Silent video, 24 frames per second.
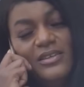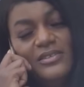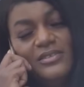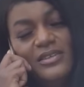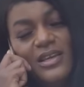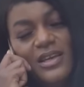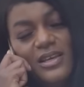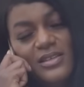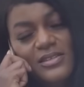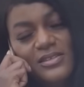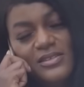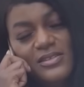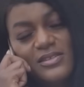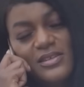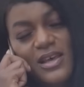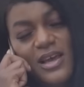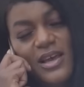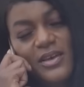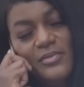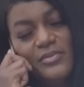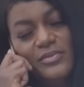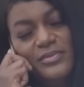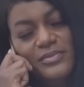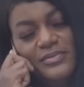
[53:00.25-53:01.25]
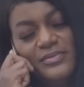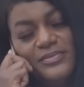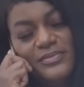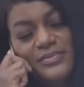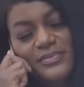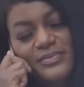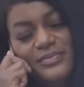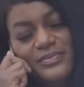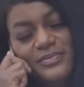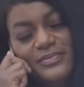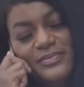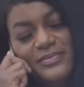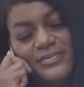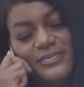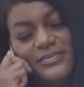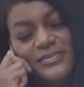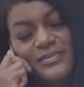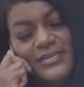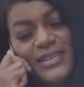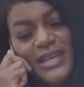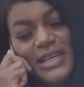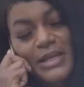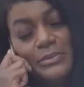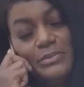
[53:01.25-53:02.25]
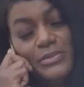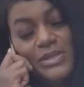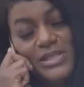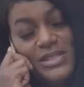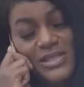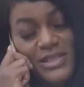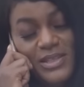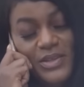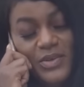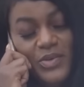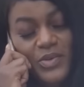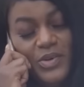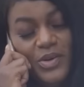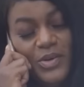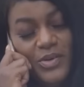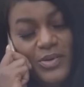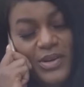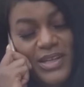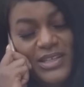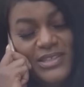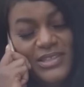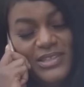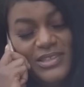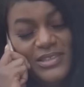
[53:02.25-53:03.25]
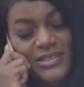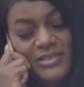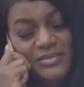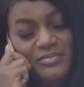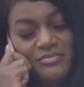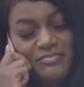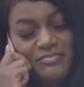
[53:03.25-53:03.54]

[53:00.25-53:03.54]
Yes, I am missing you already.